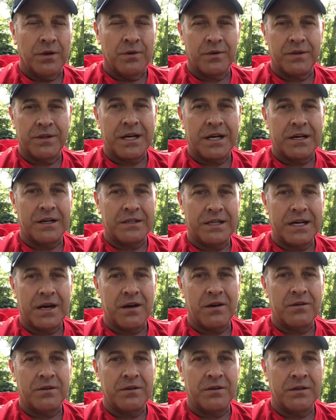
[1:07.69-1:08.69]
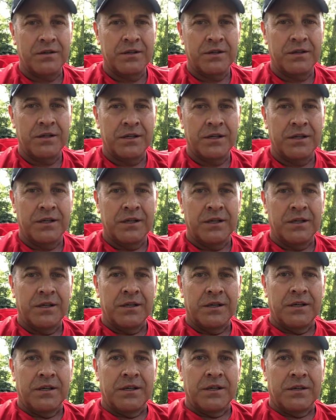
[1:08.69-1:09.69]
without a doubt,
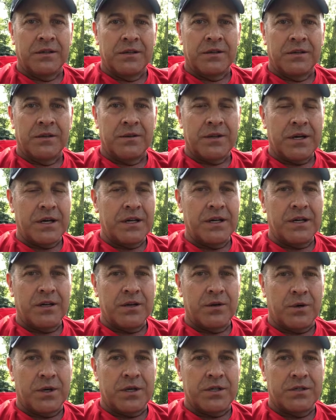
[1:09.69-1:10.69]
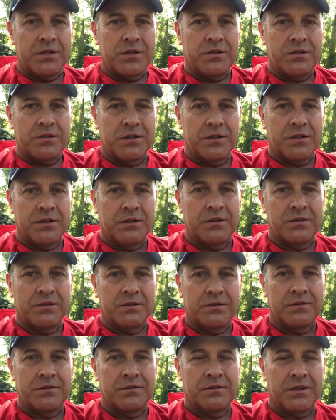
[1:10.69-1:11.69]
without any question,
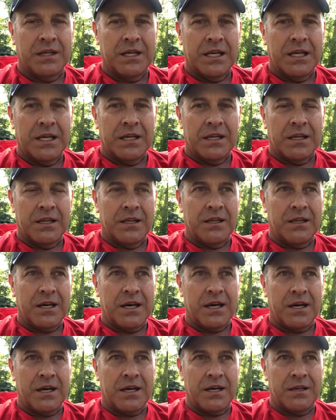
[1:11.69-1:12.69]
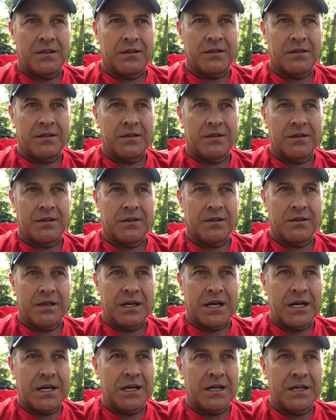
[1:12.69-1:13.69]
that
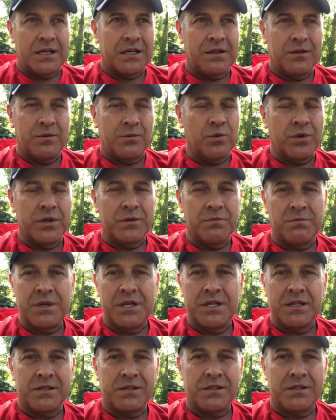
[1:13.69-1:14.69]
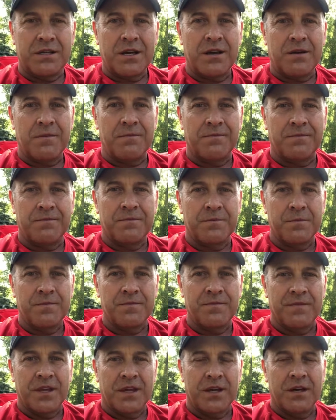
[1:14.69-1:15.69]
it wouldn't be the same
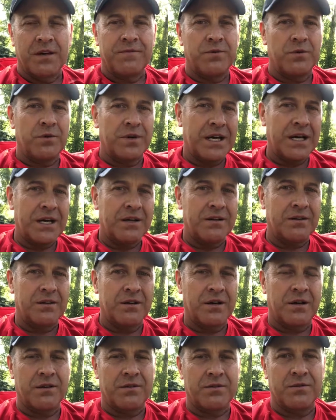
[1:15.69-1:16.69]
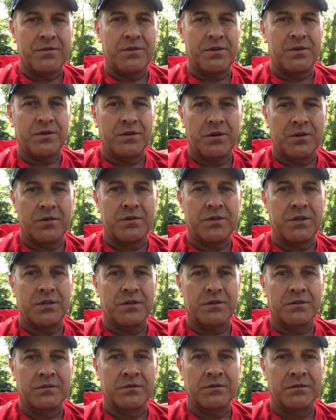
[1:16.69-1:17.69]
if you hadn't gone through your
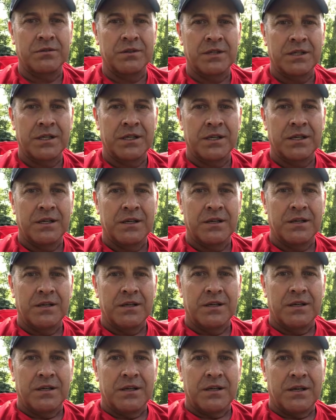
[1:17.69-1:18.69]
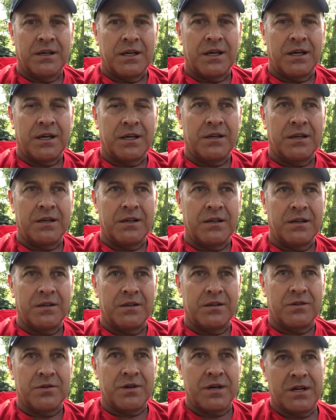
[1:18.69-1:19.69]
coaching. And
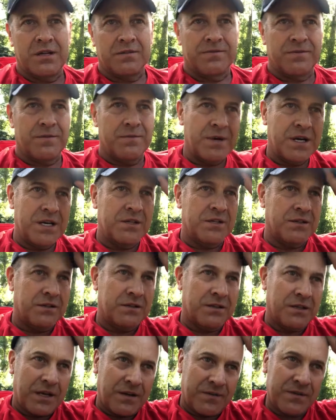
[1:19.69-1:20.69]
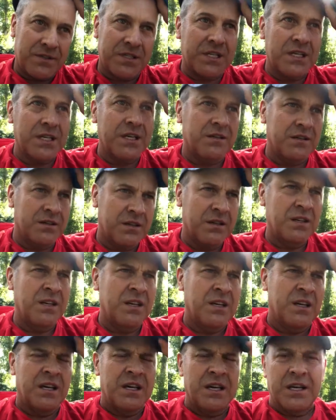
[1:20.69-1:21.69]
the transformation that I've seen
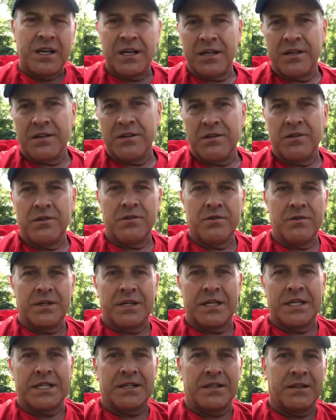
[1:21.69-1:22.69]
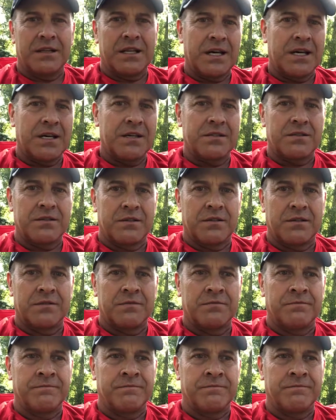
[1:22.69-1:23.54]
in you in the last